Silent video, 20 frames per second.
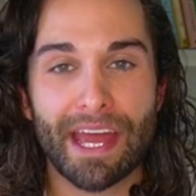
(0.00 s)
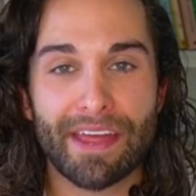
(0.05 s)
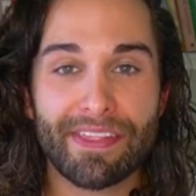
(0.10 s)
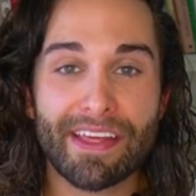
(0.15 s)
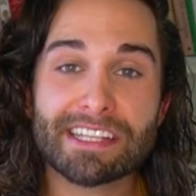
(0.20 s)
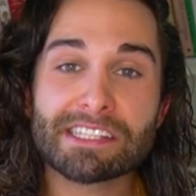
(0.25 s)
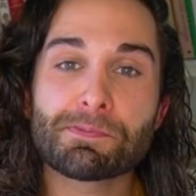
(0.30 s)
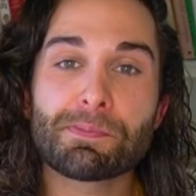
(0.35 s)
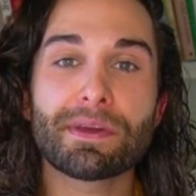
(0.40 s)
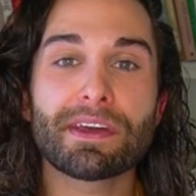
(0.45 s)
And
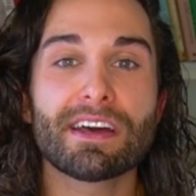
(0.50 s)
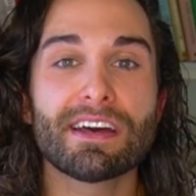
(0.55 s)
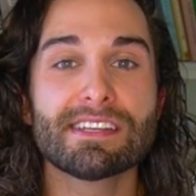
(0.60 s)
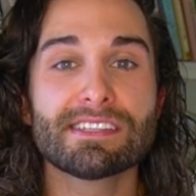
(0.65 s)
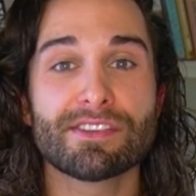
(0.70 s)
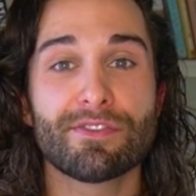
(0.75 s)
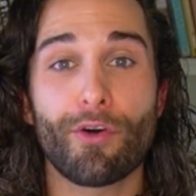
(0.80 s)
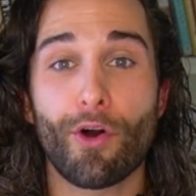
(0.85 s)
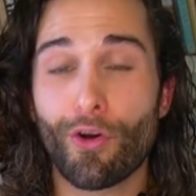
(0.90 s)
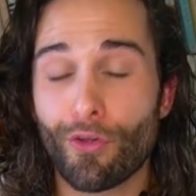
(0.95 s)
that's
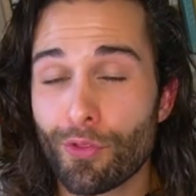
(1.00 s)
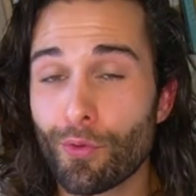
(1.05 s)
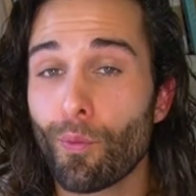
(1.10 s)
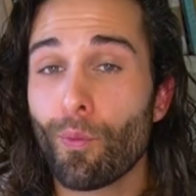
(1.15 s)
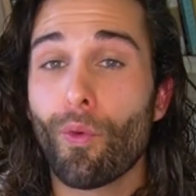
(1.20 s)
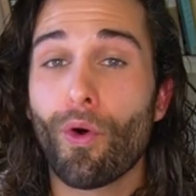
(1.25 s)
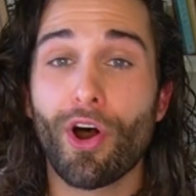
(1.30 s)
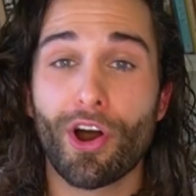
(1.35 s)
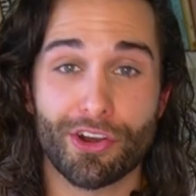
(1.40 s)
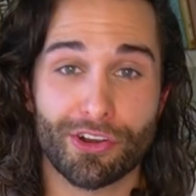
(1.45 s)
because of all the
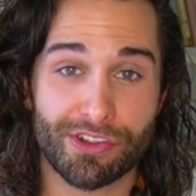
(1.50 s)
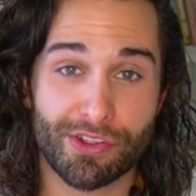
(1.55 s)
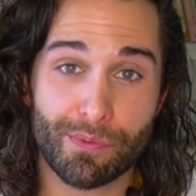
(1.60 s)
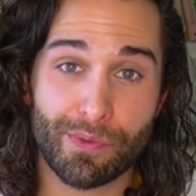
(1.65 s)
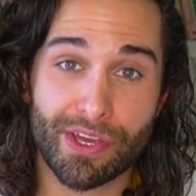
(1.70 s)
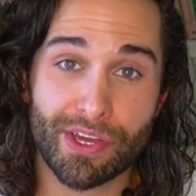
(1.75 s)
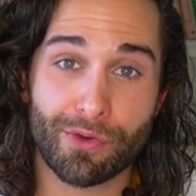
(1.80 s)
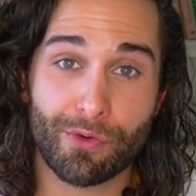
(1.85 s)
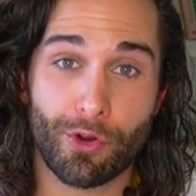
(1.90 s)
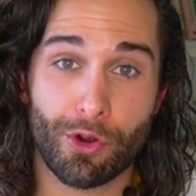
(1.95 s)
water that
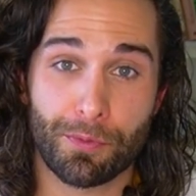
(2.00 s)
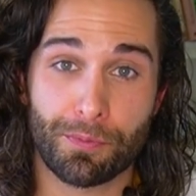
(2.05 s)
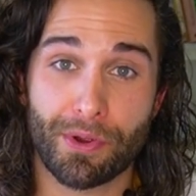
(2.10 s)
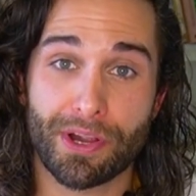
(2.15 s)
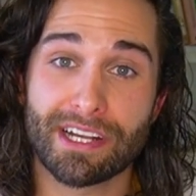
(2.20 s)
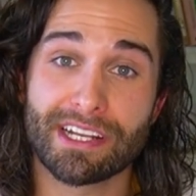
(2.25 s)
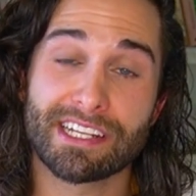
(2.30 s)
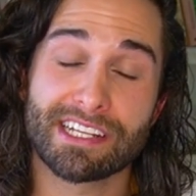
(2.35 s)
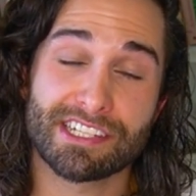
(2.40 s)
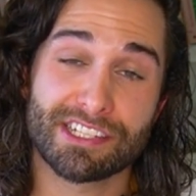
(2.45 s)
we
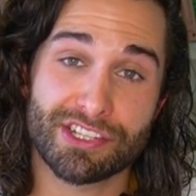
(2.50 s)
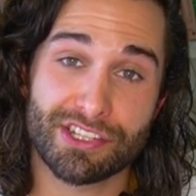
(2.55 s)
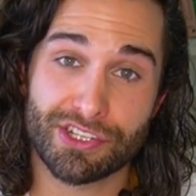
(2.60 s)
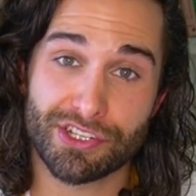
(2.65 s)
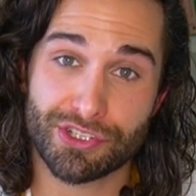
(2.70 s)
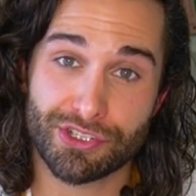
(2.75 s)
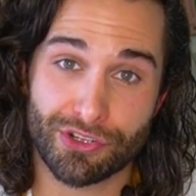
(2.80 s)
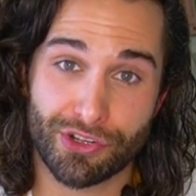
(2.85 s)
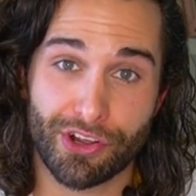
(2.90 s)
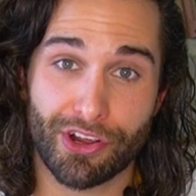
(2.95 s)
incorporated into the
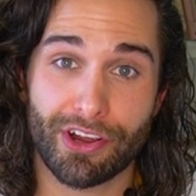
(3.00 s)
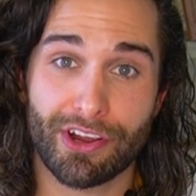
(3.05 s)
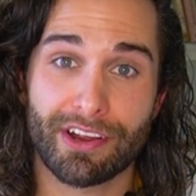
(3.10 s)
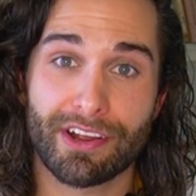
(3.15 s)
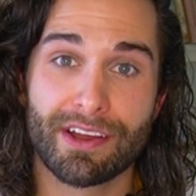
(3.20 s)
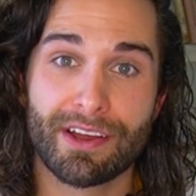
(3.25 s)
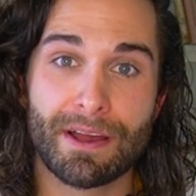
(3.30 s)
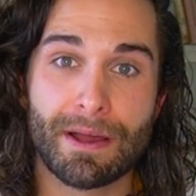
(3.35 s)
sugar.